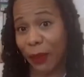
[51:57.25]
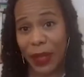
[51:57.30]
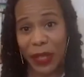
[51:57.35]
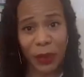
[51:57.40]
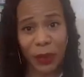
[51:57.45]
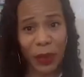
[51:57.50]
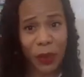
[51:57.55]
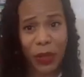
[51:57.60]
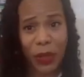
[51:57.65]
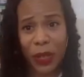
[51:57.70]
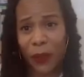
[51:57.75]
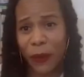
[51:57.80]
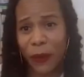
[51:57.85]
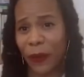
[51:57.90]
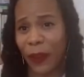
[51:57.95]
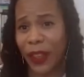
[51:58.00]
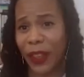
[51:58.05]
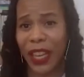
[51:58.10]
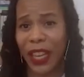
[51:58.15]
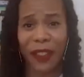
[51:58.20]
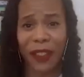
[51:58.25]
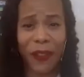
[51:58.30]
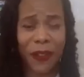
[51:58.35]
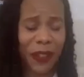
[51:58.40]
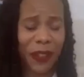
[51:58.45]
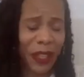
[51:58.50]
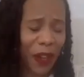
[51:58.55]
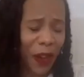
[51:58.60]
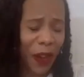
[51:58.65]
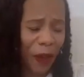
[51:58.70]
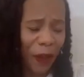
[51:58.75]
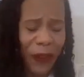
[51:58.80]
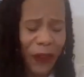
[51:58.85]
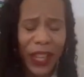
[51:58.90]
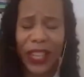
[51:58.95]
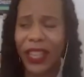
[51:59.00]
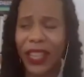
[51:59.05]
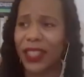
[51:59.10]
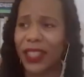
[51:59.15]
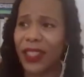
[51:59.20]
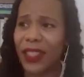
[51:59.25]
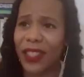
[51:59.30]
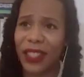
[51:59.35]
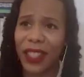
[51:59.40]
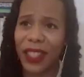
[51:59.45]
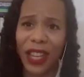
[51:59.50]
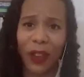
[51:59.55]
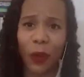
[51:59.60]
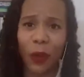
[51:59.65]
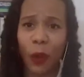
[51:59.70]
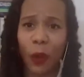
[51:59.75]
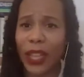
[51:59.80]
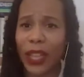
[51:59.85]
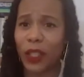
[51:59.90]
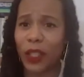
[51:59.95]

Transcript: Because we don't want to feed into this kind of white